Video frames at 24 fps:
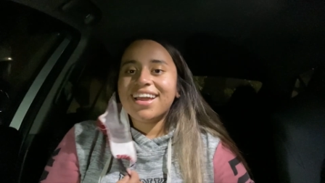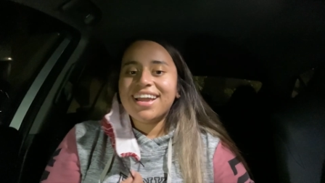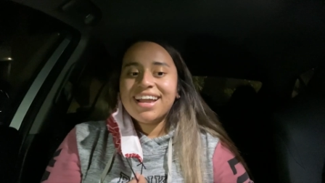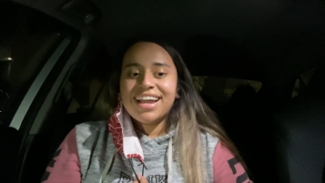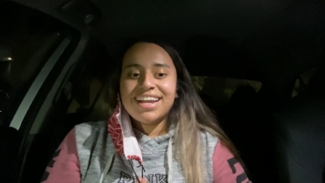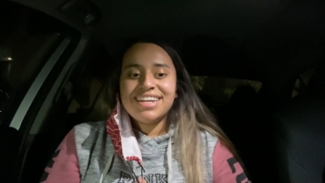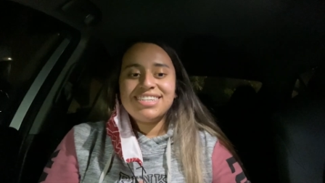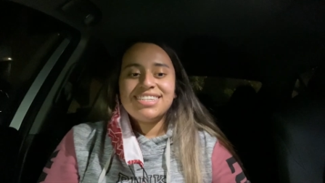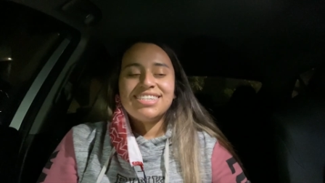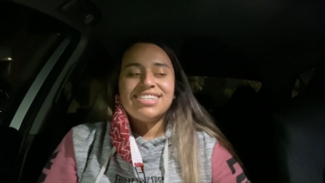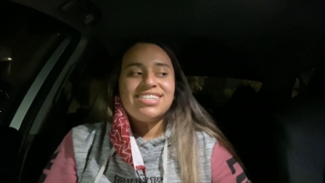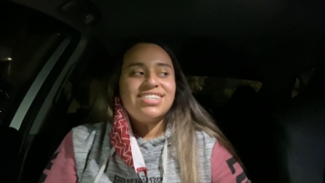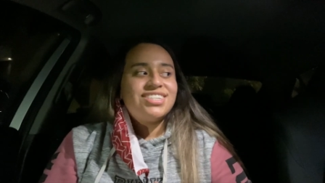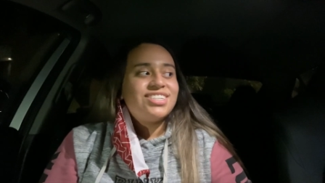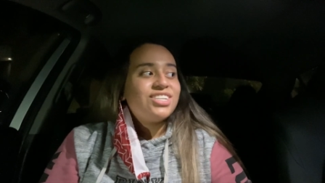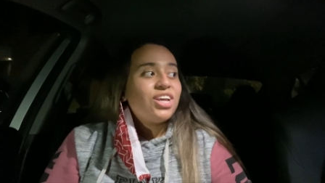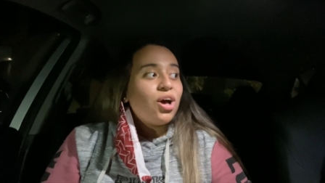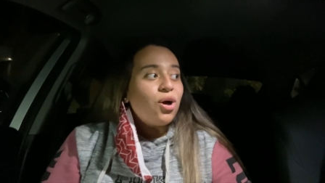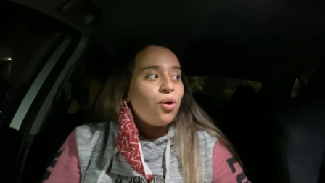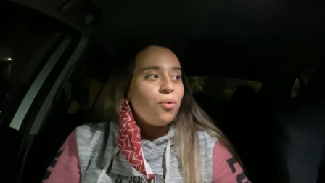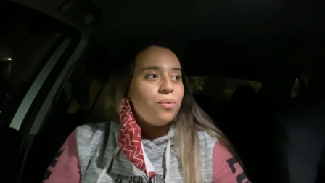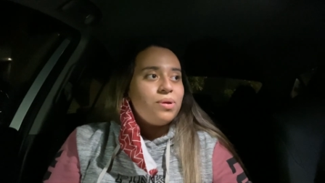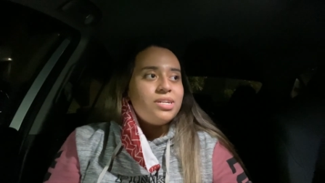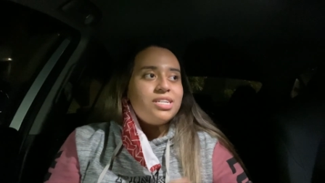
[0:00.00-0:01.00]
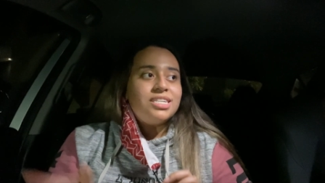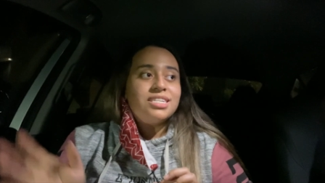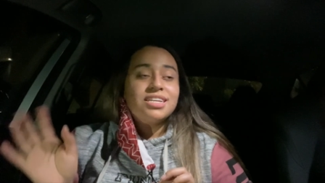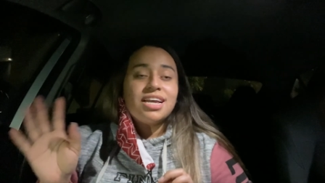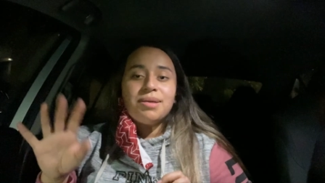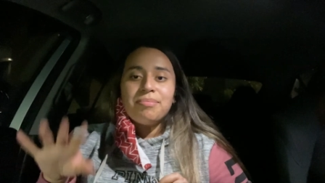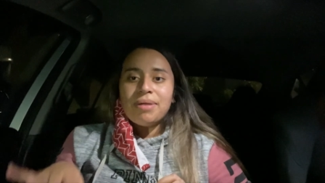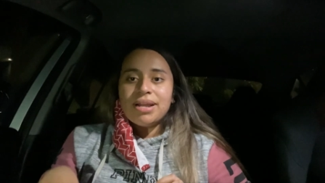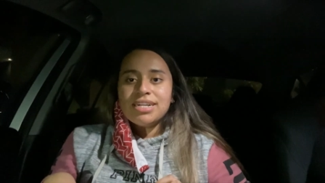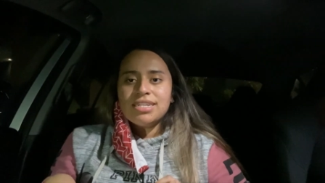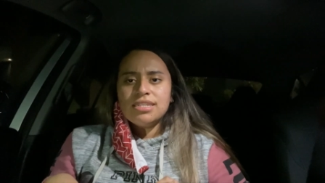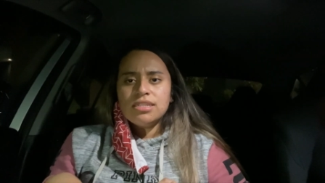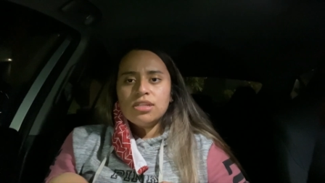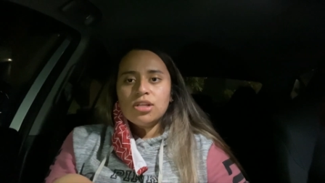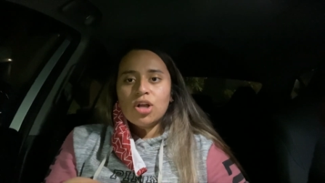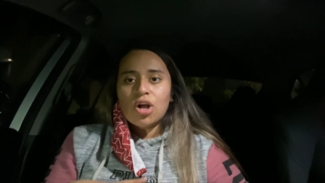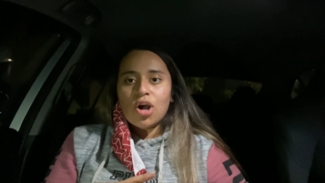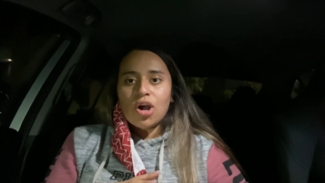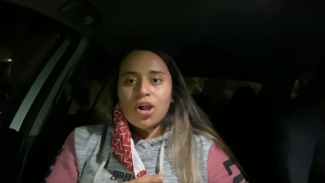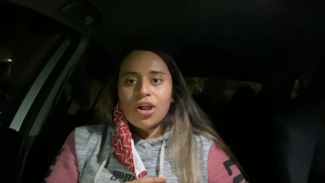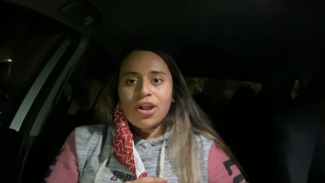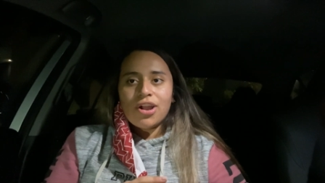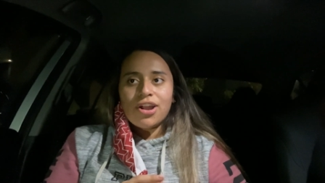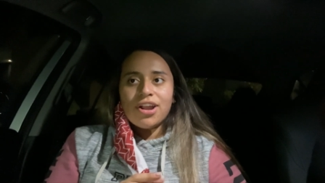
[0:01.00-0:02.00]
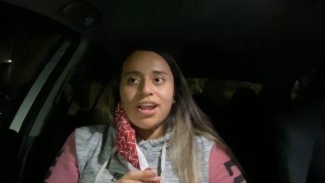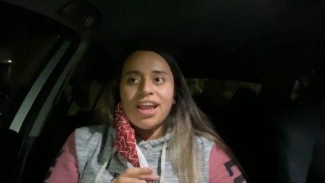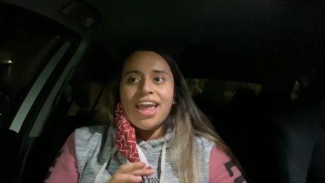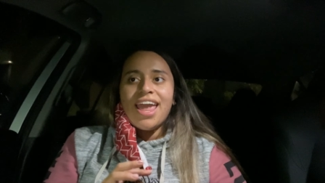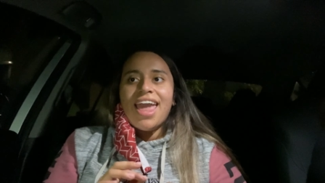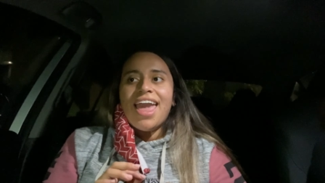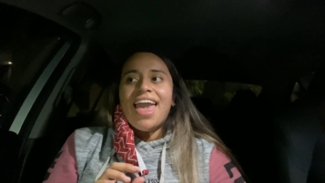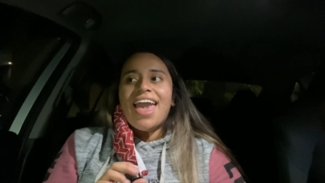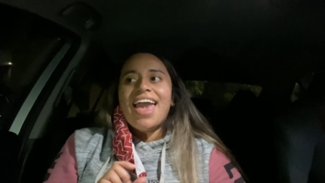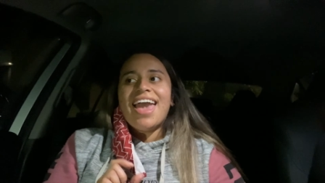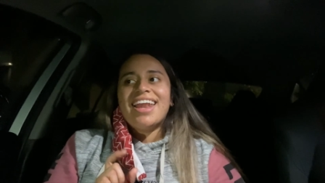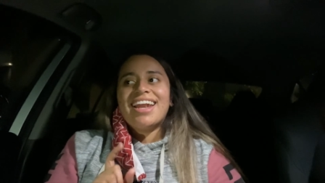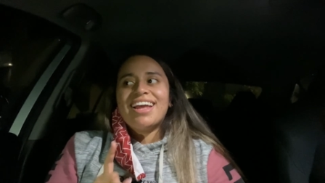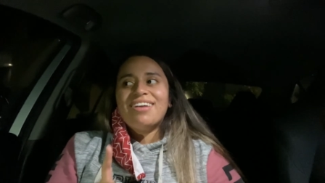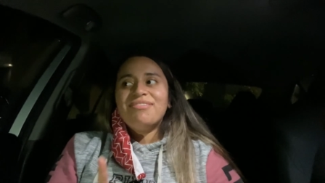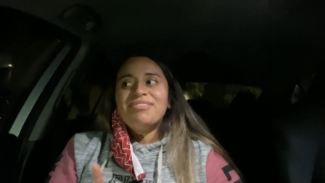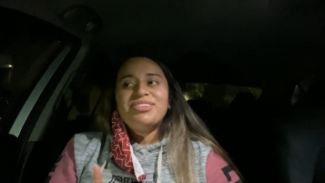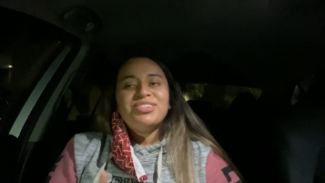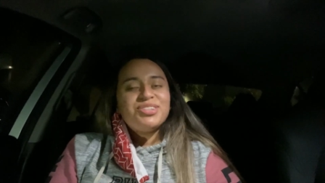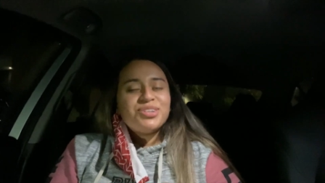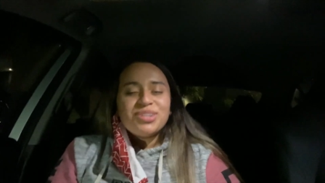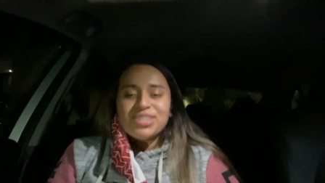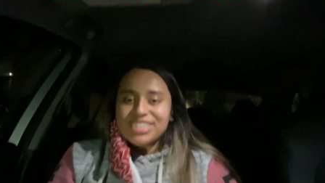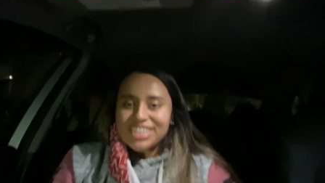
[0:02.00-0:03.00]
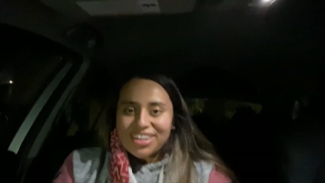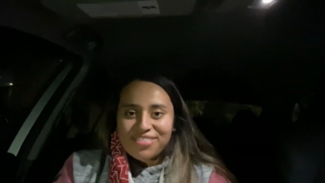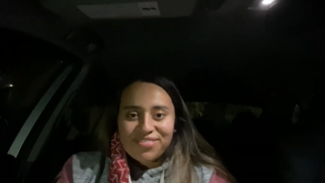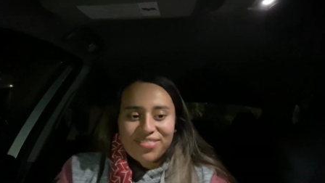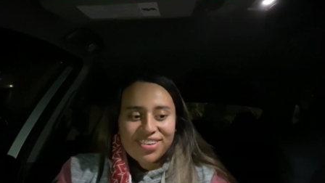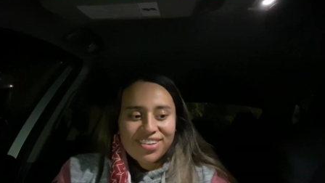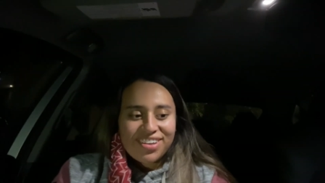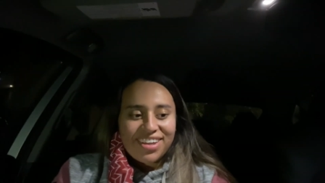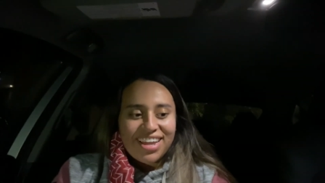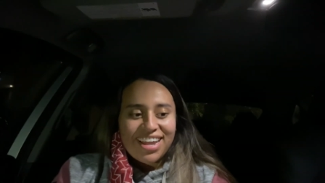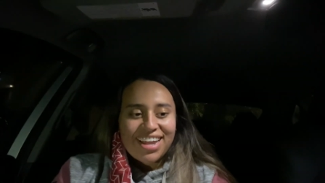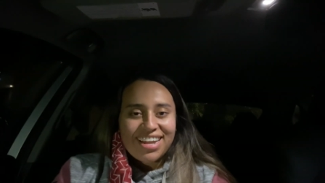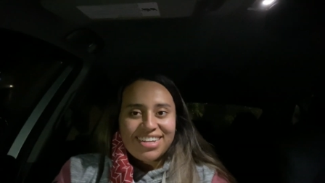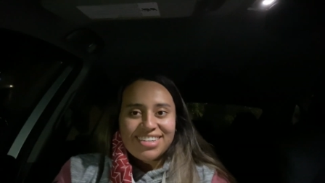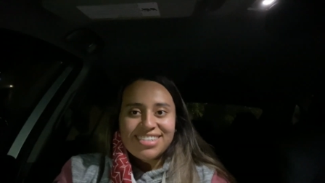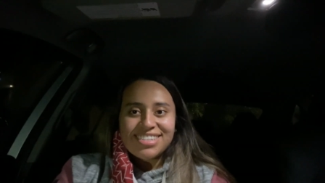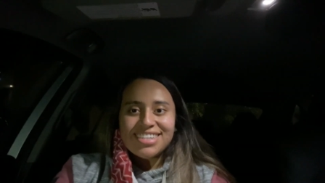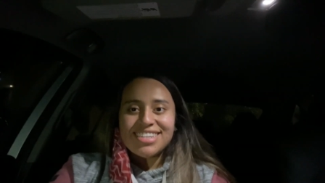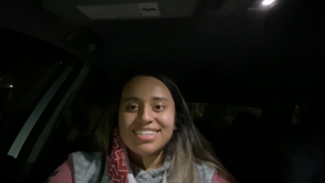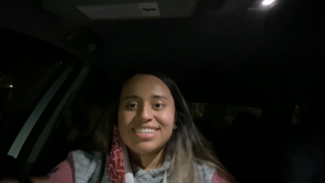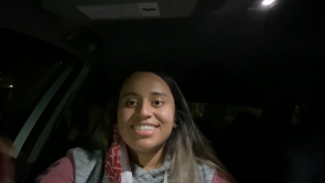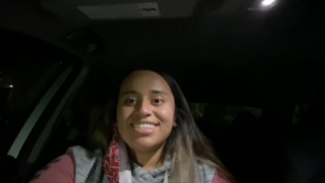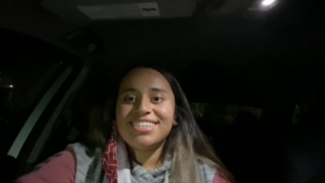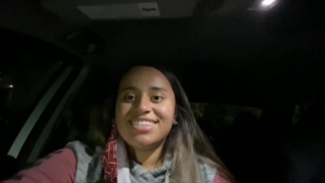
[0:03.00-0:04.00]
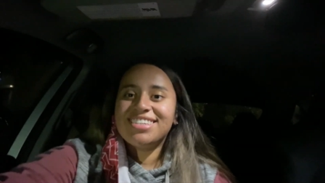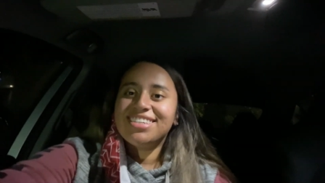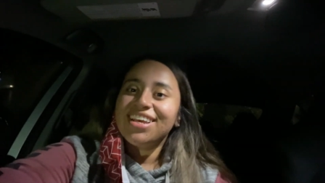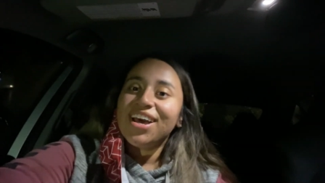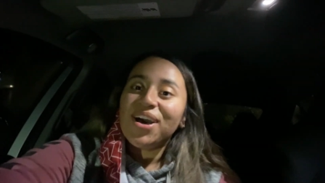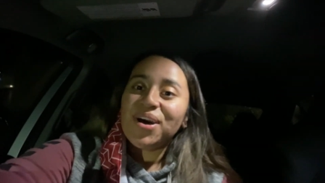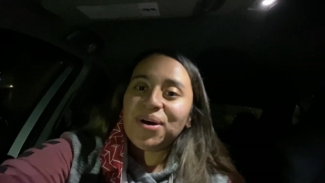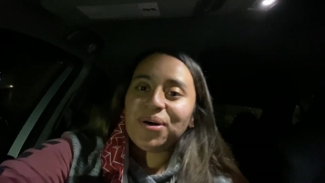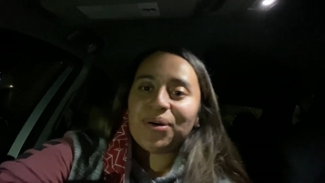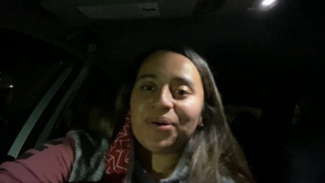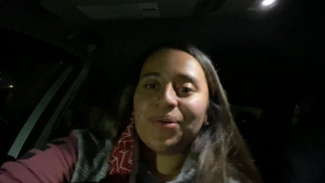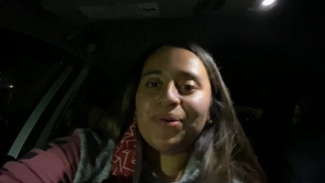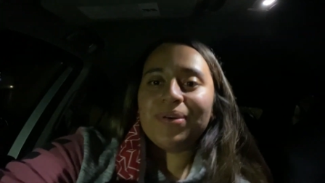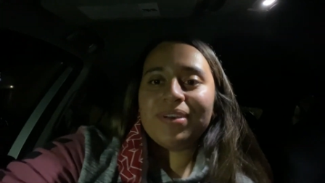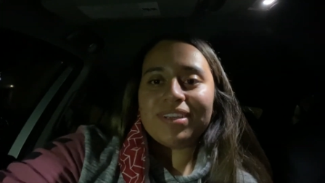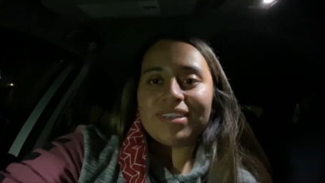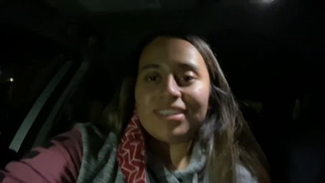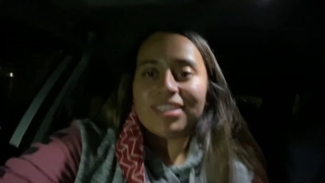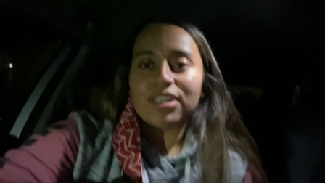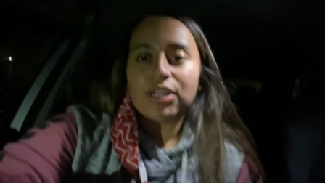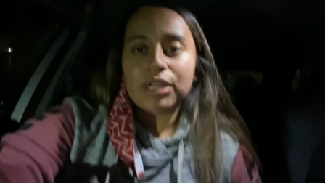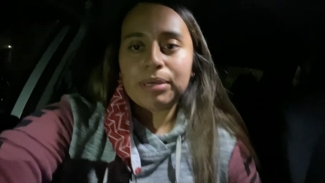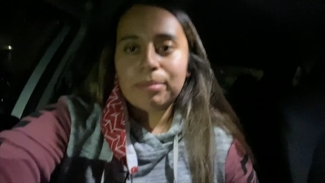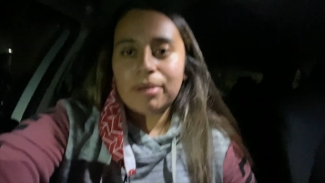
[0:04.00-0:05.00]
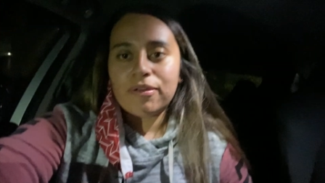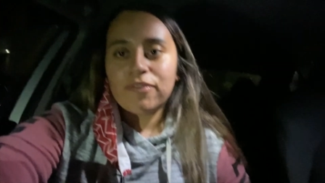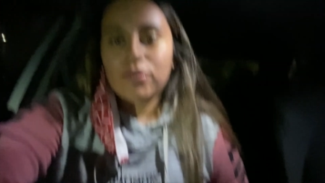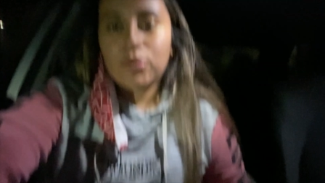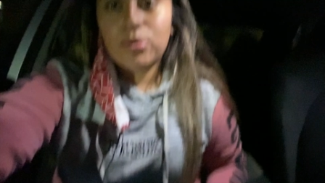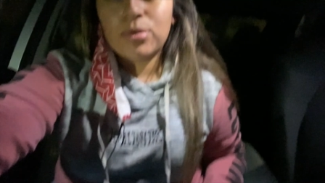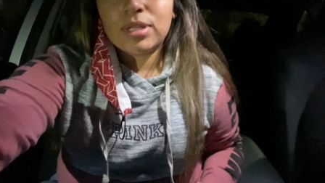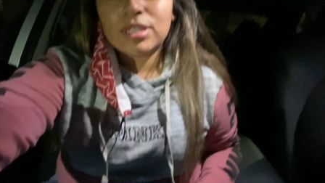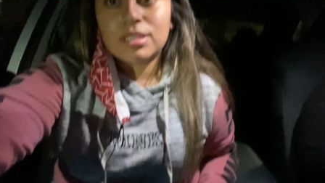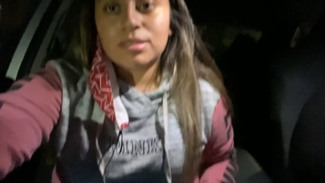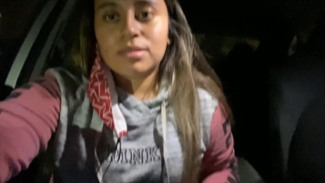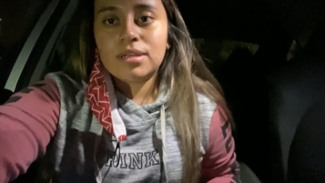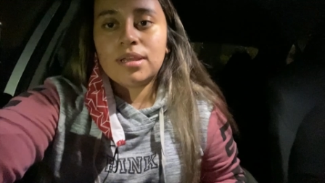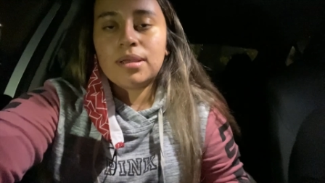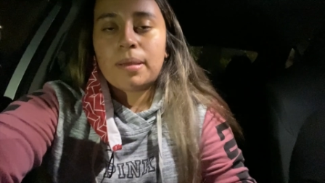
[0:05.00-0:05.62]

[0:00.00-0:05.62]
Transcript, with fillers: guys, so we just got back to the car and I have a story time for you guys. So, sorry my phone is